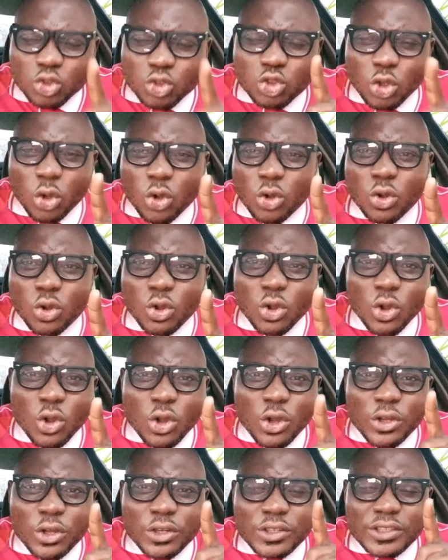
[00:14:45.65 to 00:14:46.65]
So
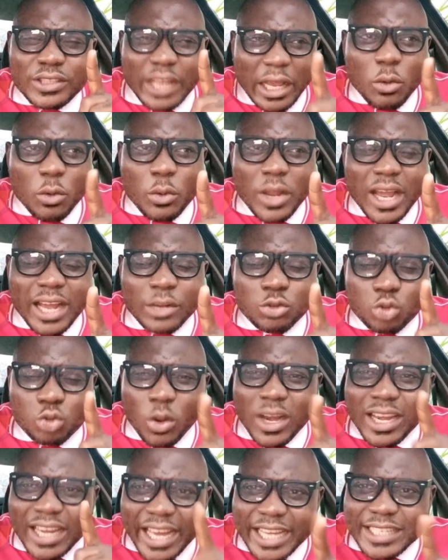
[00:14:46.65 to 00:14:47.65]
they were
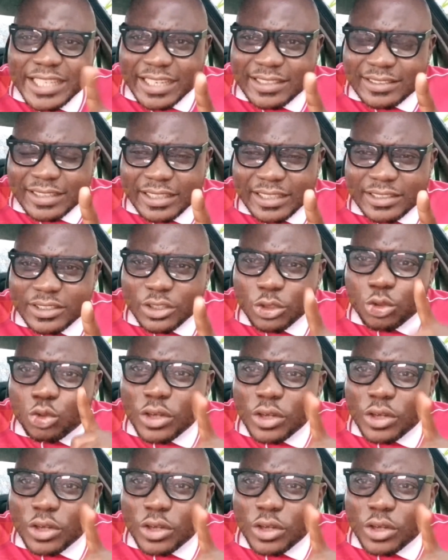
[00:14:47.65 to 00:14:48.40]
to a large extent